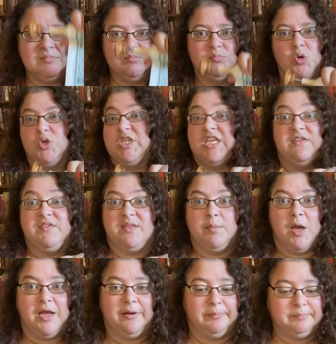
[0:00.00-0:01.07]
motif at the
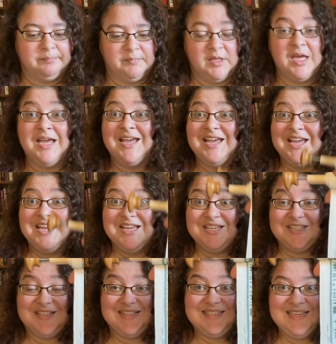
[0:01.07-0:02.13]
bottom.
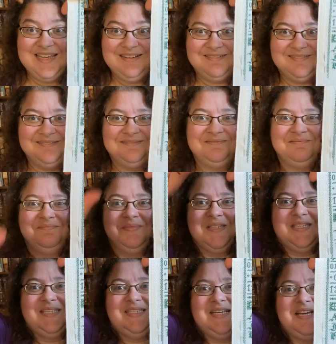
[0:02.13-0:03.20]
So that's it. This
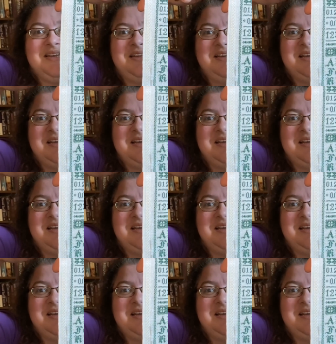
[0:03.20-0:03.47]
is done.